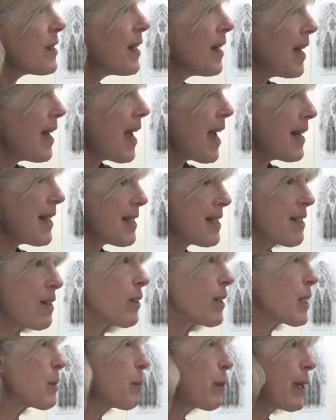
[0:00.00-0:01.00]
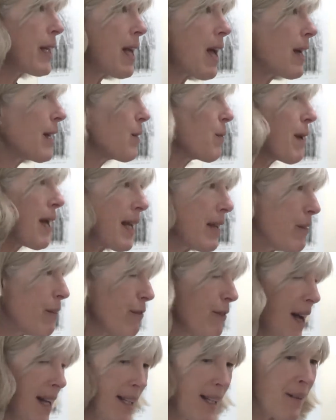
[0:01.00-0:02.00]
and it still looks pretty young and you can't even
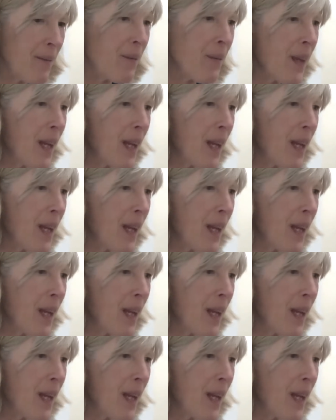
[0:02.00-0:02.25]
find it.